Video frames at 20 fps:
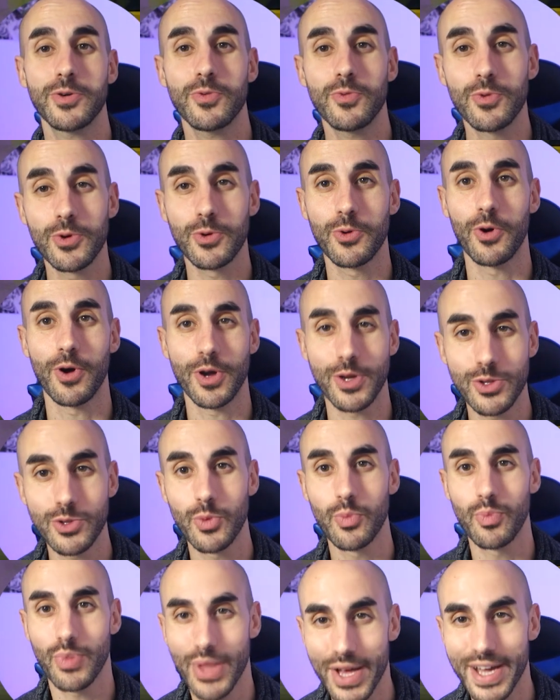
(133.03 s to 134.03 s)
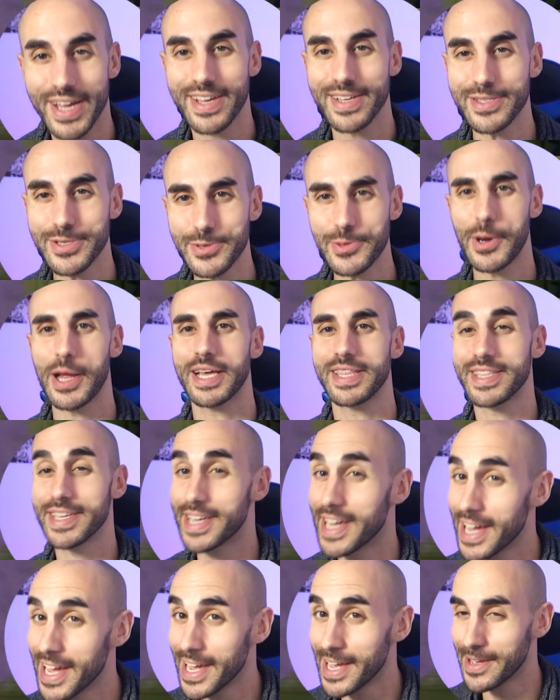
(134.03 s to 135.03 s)
we're going to play and try the
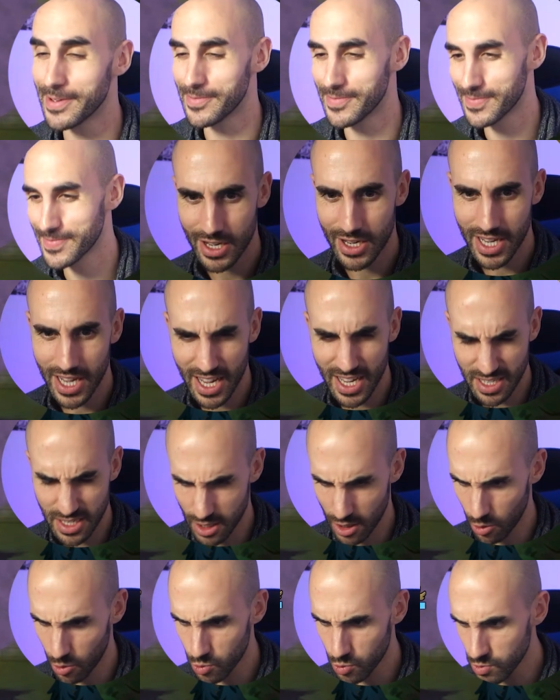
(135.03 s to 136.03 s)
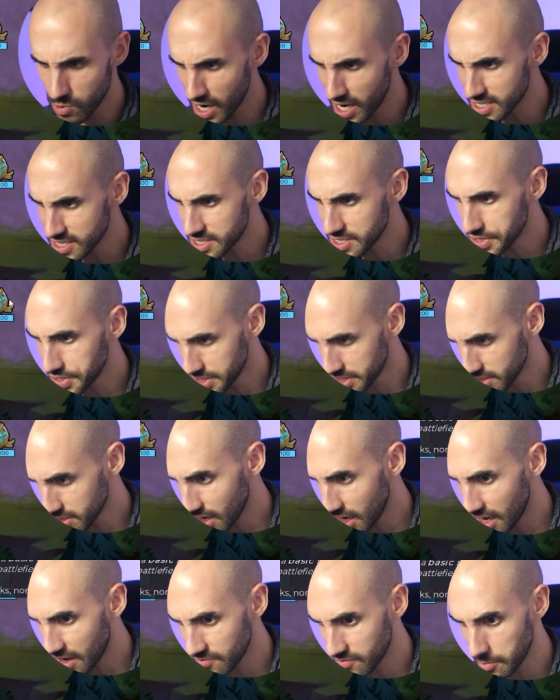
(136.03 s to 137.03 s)
game. Okay, so right here
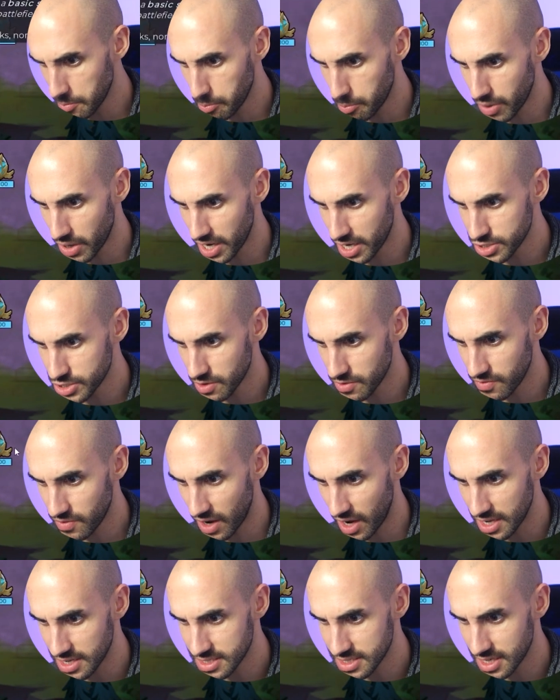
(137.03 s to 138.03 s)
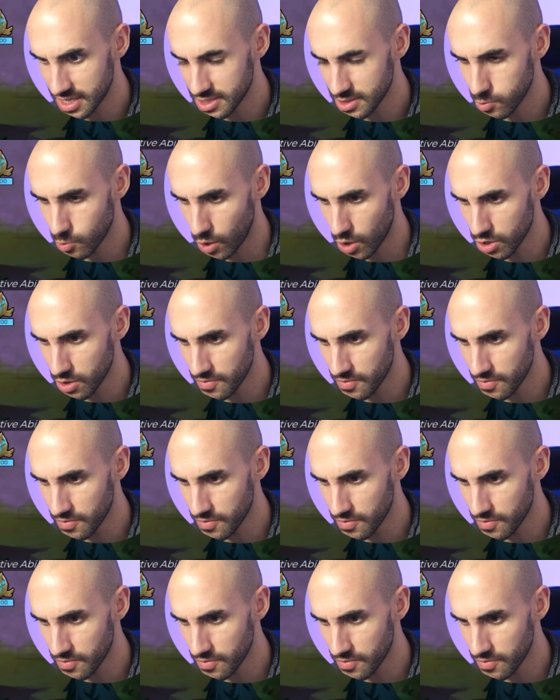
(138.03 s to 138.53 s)
I have a bunch of assets. One